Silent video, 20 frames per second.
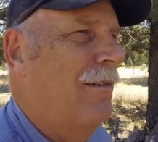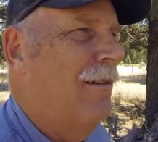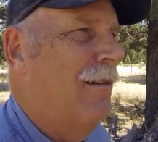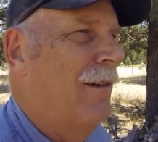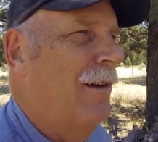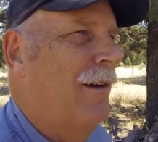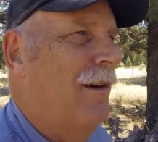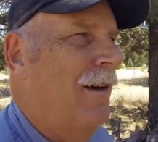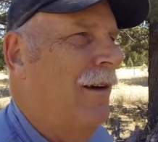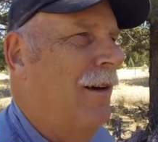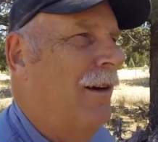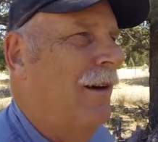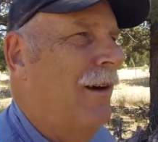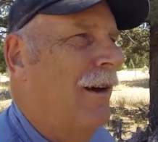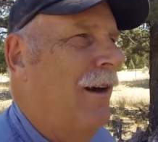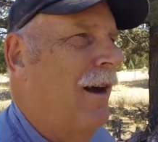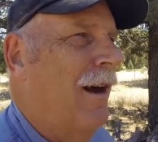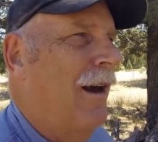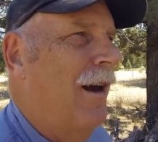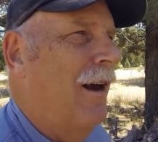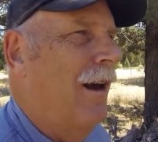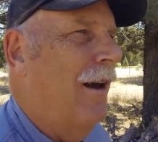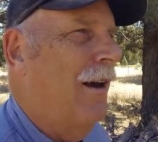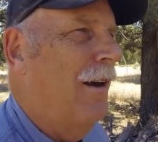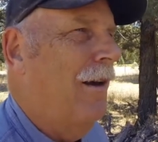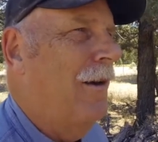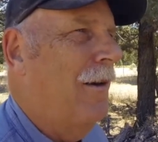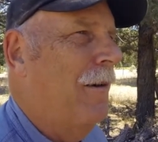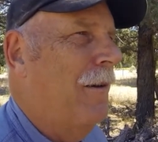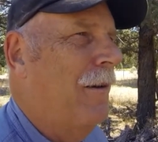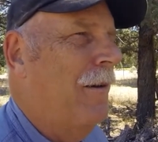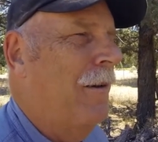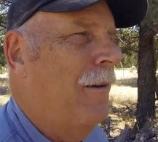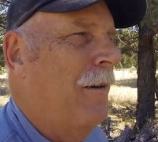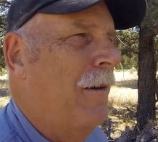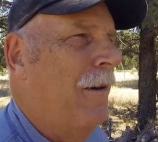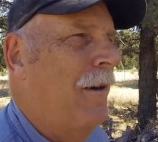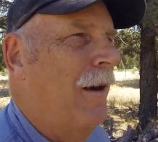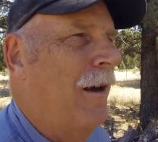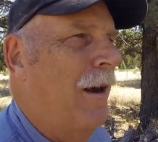
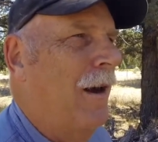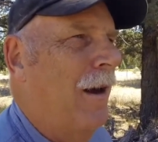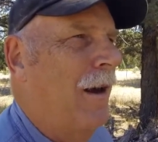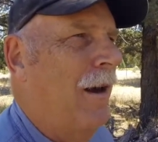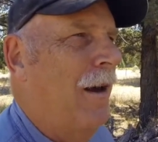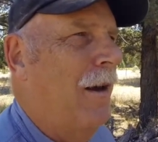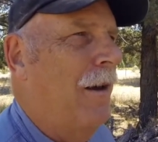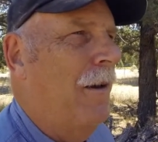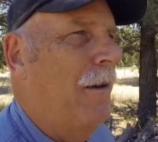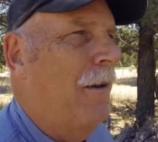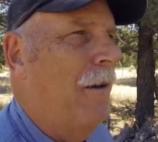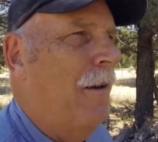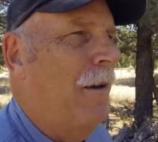Nobody speaks.